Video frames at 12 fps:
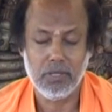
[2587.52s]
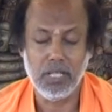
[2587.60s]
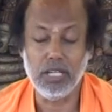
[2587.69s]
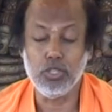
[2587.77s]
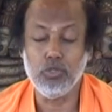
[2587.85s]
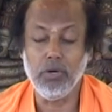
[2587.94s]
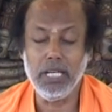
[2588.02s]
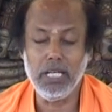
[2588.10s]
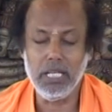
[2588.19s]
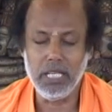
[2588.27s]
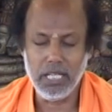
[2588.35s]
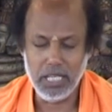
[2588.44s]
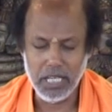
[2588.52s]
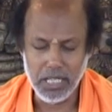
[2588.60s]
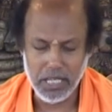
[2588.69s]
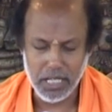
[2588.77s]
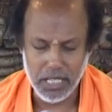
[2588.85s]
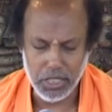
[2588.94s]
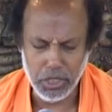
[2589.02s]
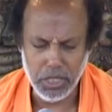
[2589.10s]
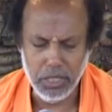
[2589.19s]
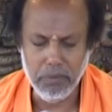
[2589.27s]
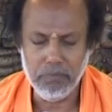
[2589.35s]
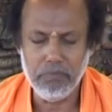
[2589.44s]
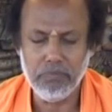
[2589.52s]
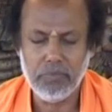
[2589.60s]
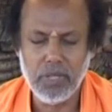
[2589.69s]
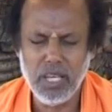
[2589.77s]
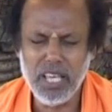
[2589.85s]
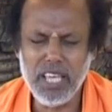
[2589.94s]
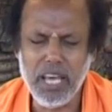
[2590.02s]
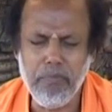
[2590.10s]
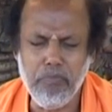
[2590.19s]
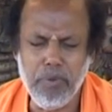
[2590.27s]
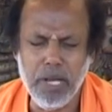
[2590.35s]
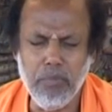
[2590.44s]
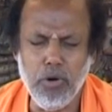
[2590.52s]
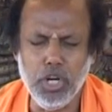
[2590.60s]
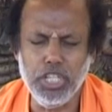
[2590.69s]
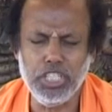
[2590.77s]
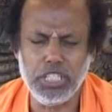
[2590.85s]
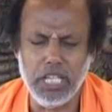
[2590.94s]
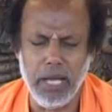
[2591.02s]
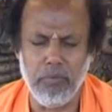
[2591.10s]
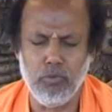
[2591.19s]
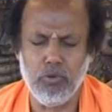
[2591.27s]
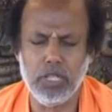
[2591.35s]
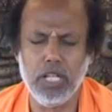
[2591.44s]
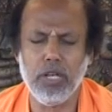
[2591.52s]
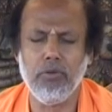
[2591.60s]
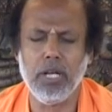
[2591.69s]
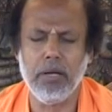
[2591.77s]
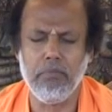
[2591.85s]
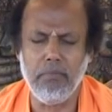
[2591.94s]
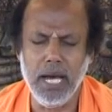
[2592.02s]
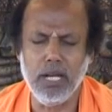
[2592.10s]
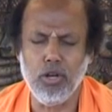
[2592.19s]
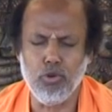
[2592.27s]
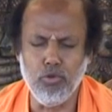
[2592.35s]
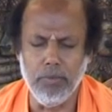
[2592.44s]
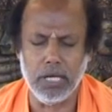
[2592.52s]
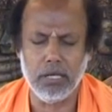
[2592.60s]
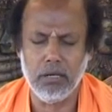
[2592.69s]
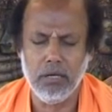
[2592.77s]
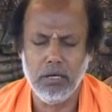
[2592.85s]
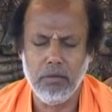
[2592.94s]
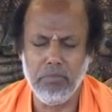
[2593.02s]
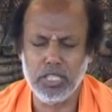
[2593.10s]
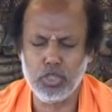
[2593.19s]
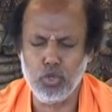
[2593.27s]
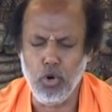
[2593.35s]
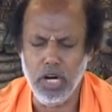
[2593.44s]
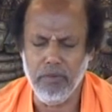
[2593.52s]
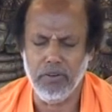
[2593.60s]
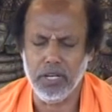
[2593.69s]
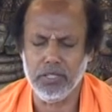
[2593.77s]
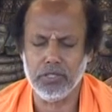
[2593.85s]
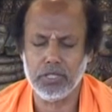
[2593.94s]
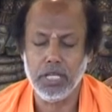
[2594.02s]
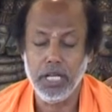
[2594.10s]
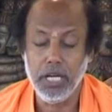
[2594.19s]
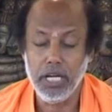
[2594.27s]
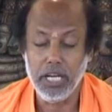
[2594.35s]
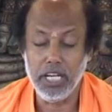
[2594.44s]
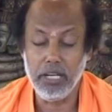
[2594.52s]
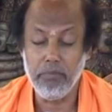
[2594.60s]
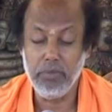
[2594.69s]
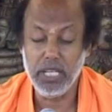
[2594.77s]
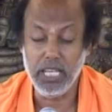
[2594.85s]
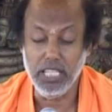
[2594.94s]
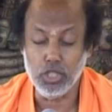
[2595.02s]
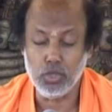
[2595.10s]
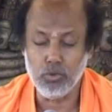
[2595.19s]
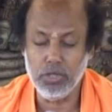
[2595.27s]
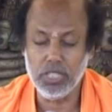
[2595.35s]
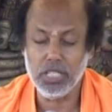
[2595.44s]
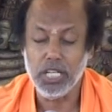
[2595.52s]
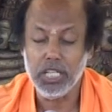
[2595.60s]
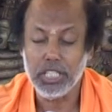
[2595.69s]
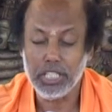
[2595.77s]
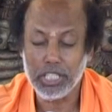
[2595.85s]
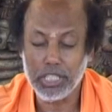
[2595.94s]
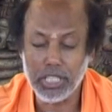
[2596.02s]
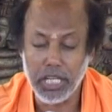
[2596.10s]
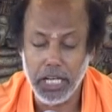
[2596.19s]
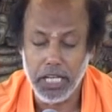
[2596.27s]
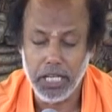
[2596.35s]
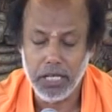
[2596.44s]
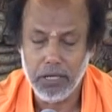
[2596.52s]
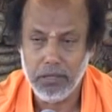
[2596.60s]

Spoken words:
That is why in Indian tradition, everybody's name, whether you are a man or a woman, makes no difference. It begins with Sri.